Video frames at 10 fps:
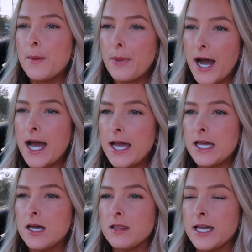
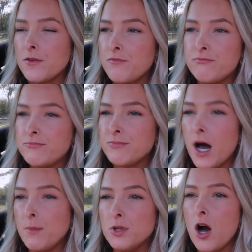by like a,
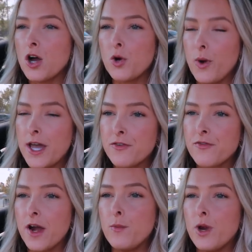a block away
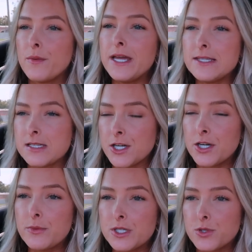from where we ate
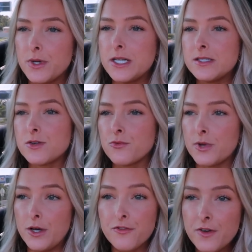dinner, which was
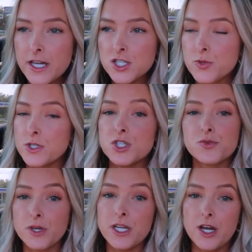Reel Fish, which is
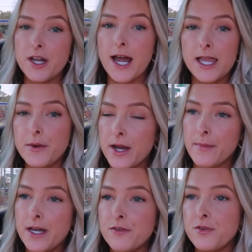really good. Highly
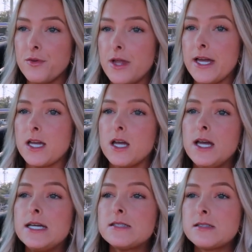recommend if you like
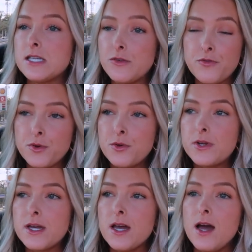
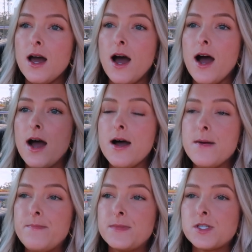seafood.
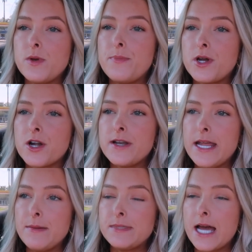Um, so we put our
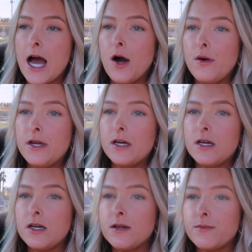name
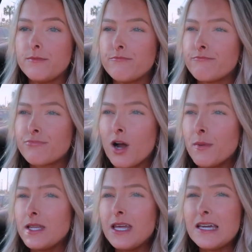down
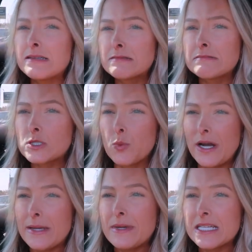probably like
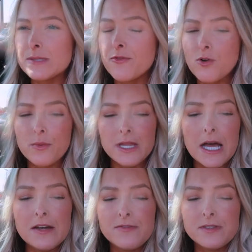20 minutes before we
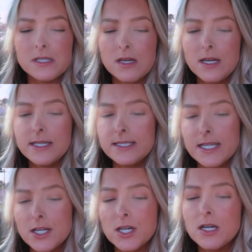left
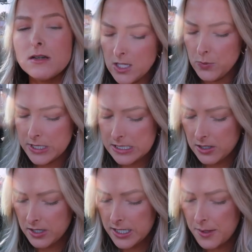dinner. We
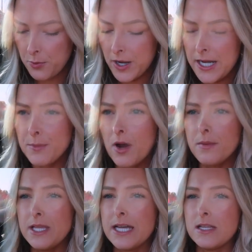still ended up waiting
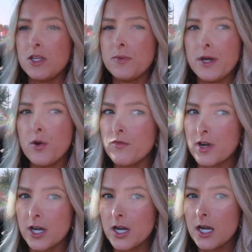probably like a little bit
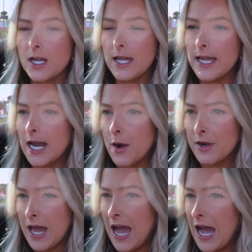over an hour
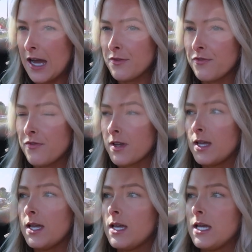and a half.
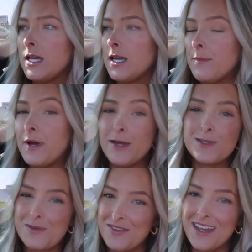But it
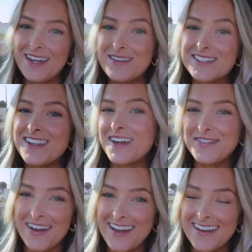was worth it. It was a lot
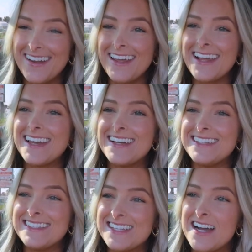of fun
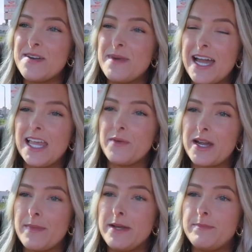and um, I highly
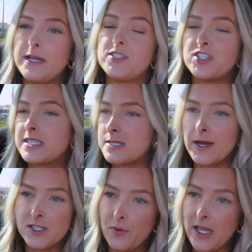recommend. But just
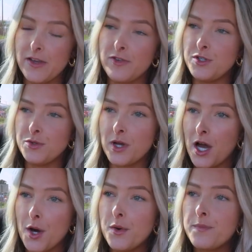expect to wait if you do
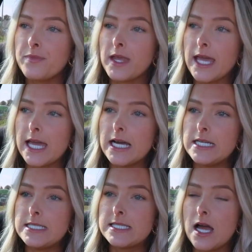go.
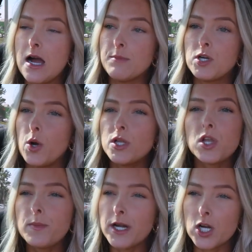And um, go a
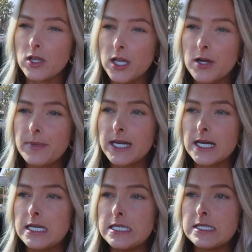little bit earlier
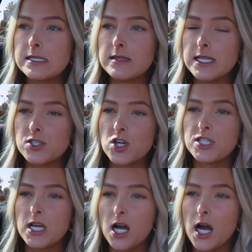because they start
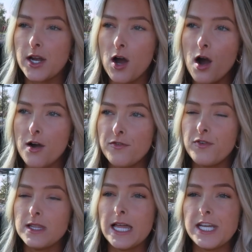to cut off
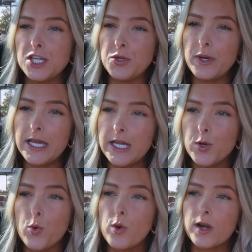letting you in
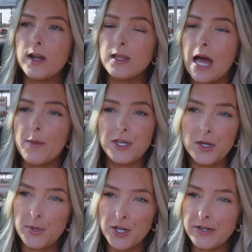or allowing you
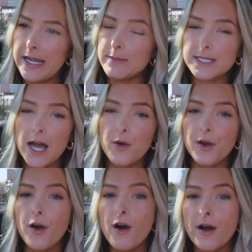to put your name
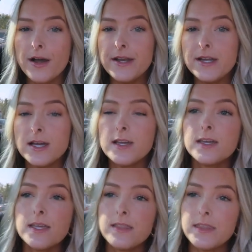down
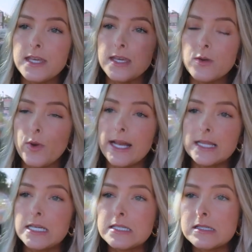on the waiting
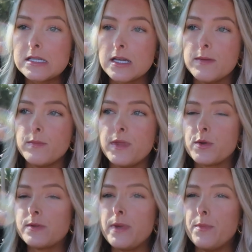list. There
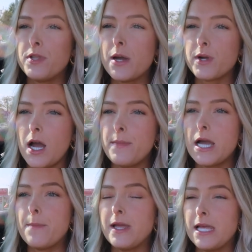were people that were
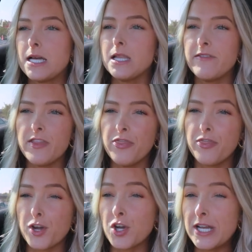coming up at like
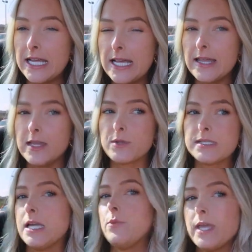11.30 and they were
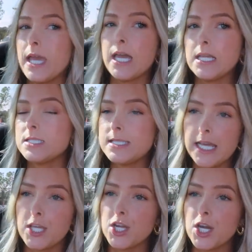saying we can't
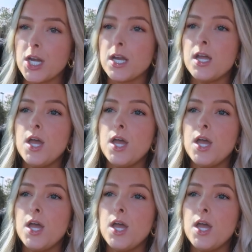take your